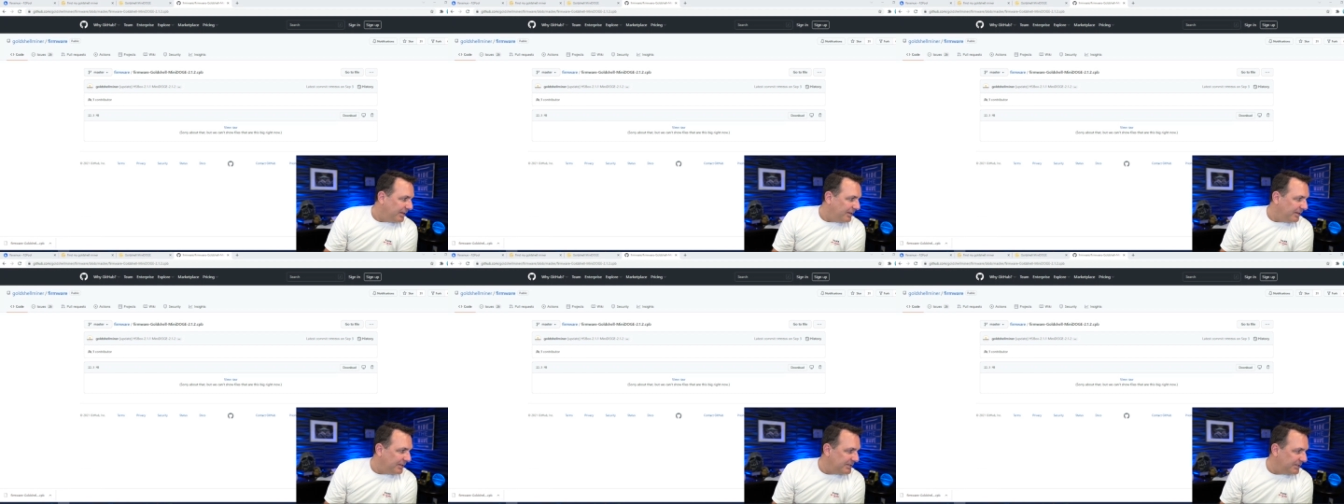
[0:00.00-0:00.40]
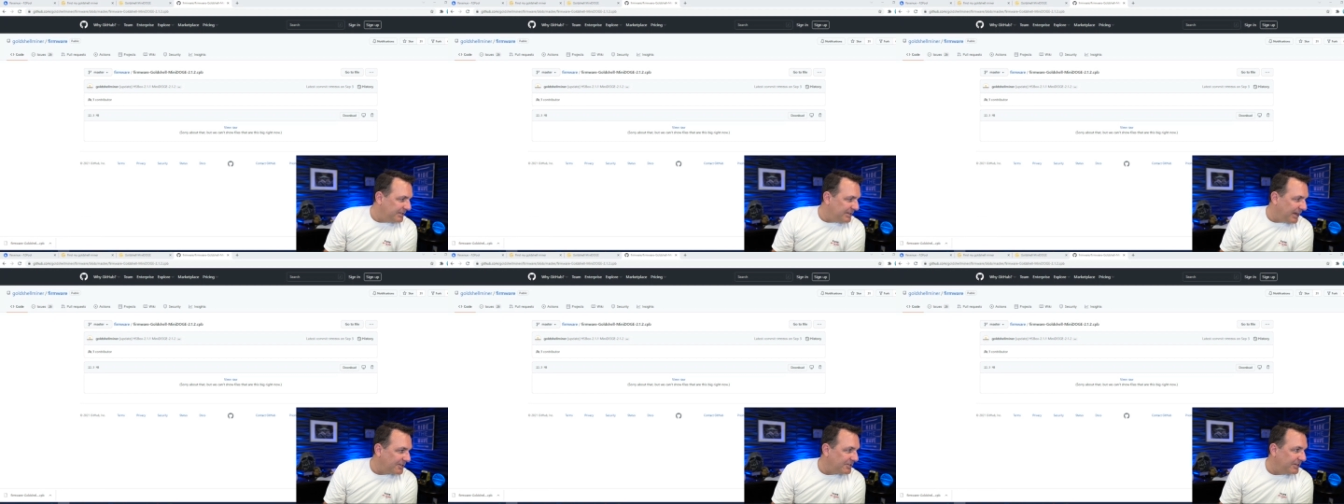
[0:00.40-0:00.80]
This is
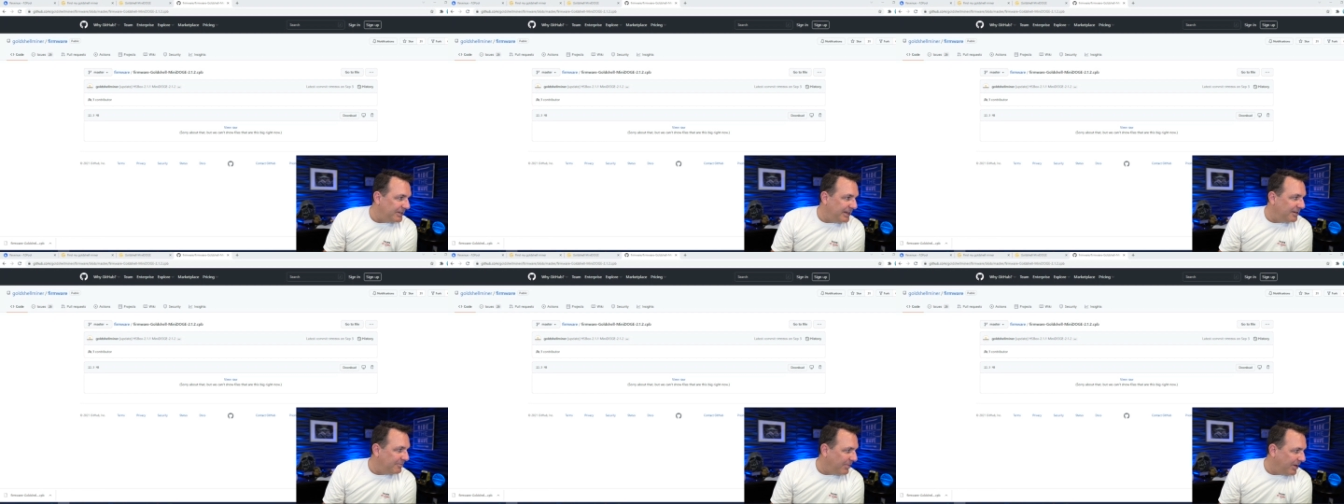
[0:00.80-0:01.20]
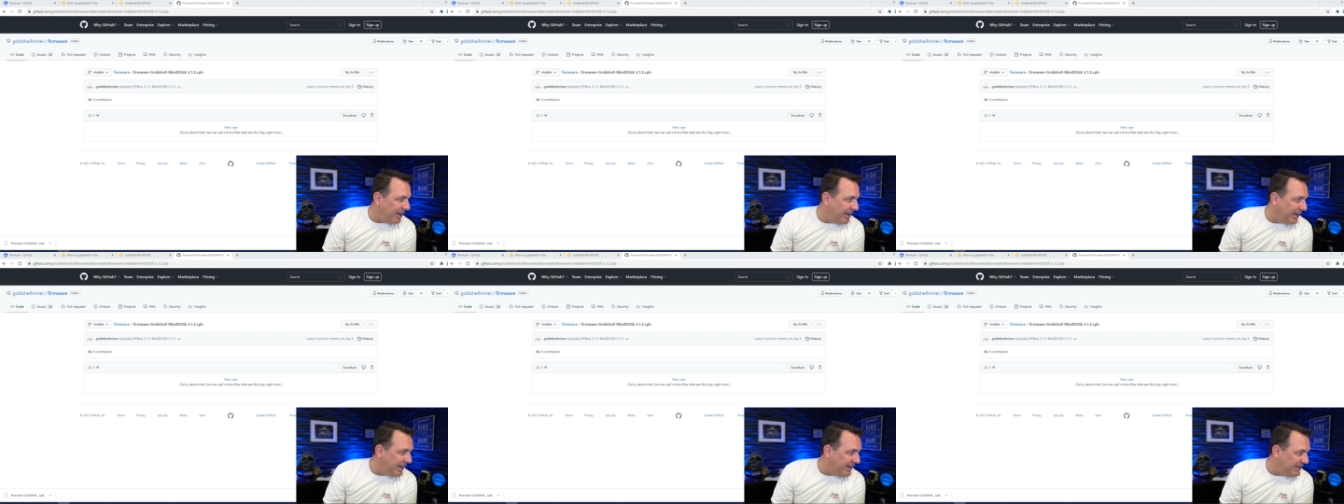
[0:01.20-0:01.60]
actually in
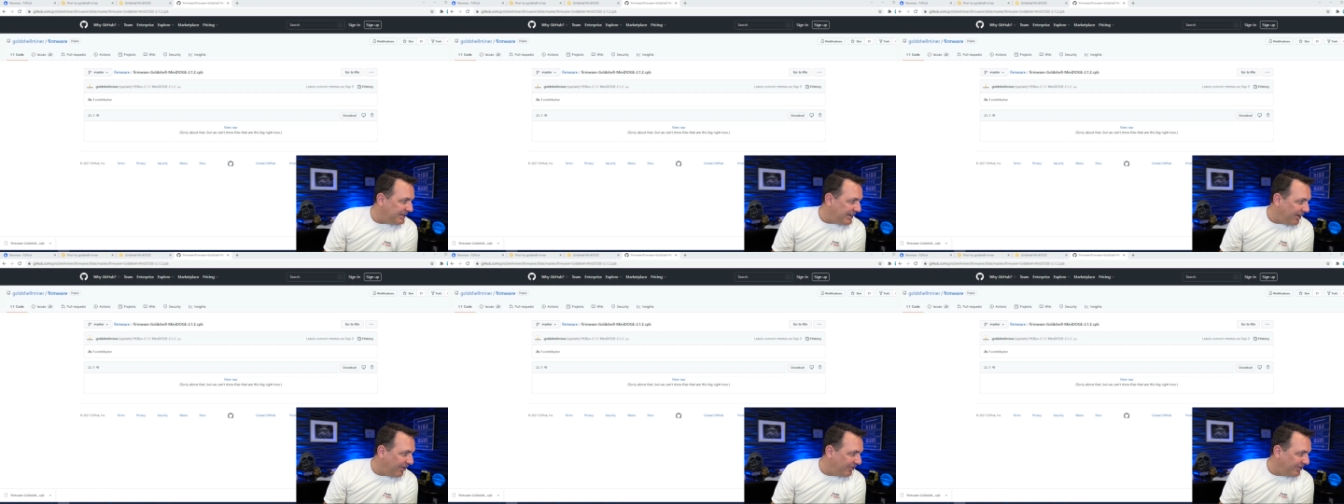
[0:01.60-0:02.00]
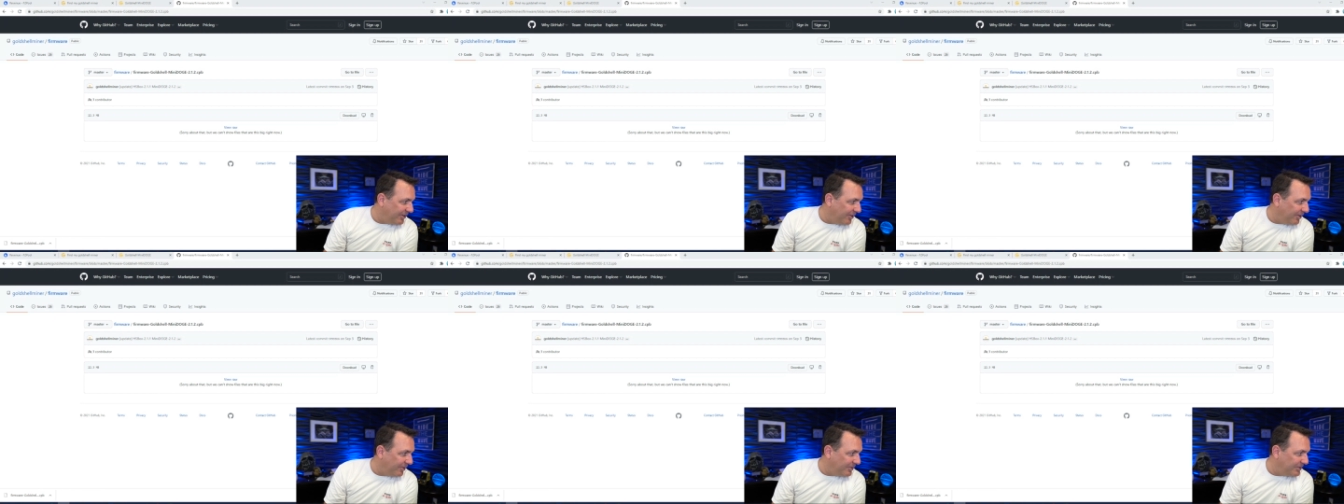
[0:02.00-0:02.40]
my
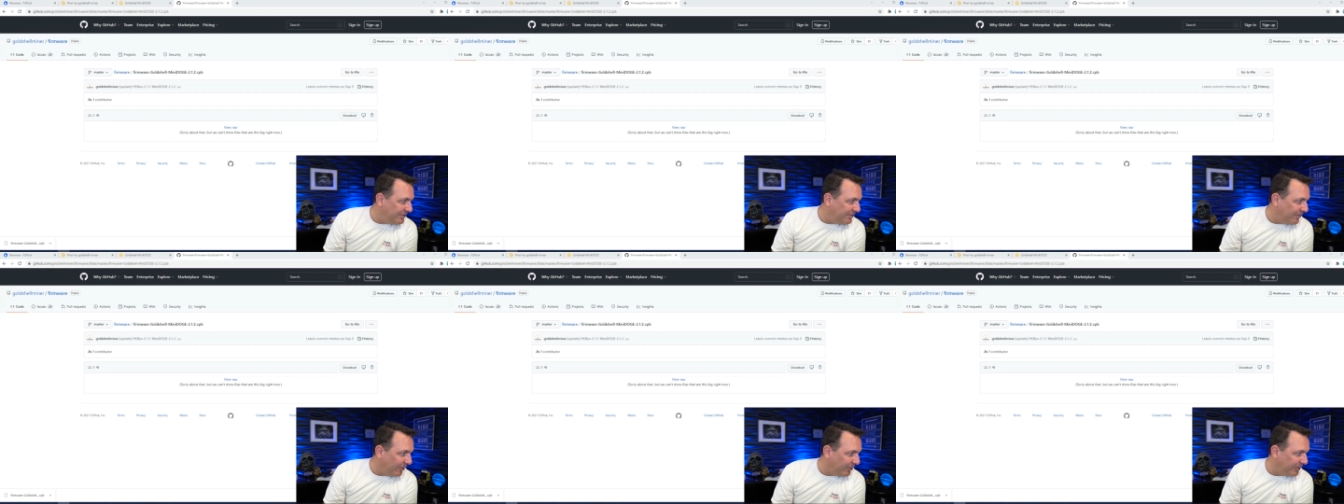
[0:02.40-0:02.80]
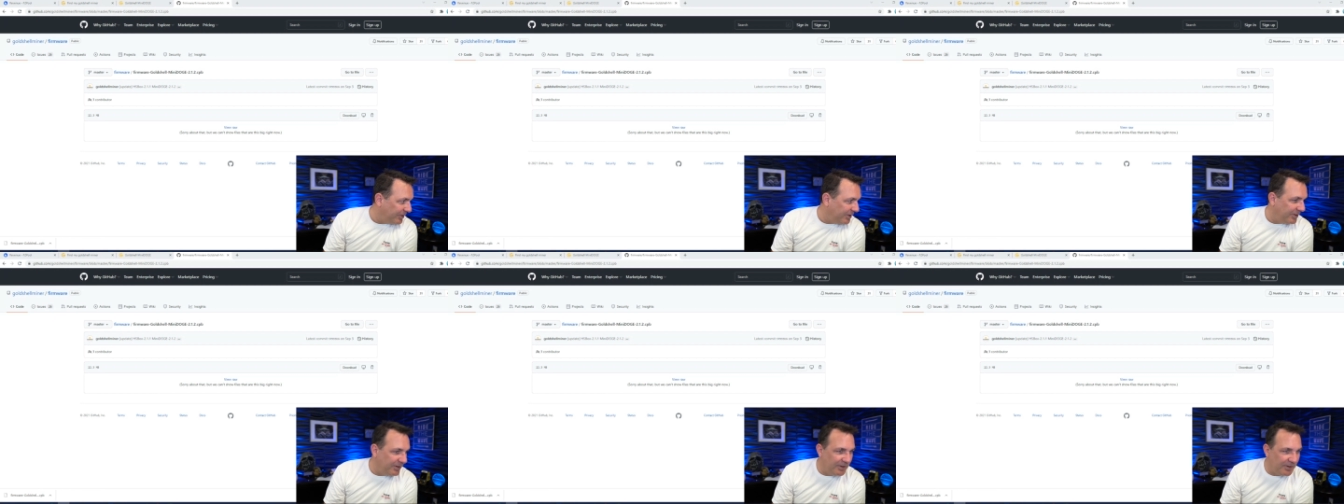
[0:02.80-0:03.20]
downloads
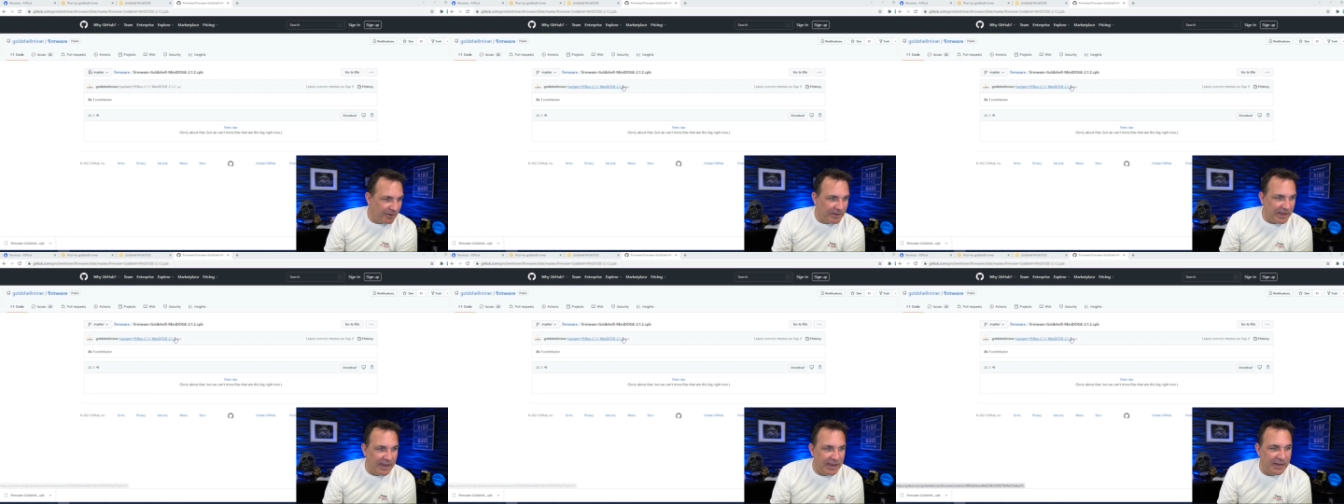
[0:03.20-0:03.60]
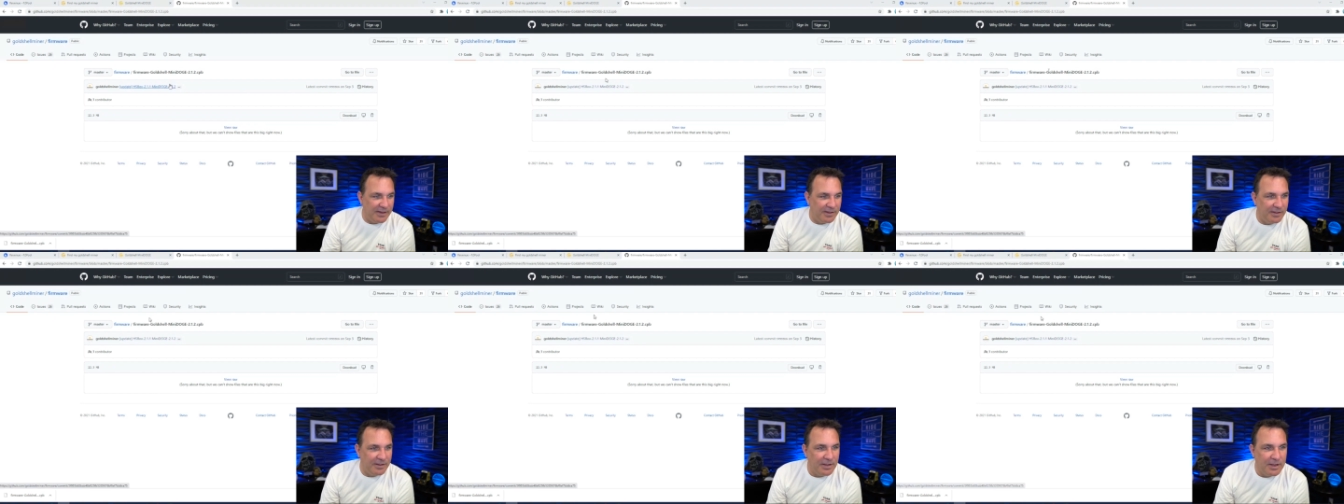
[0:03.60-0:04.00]
folder. Okay.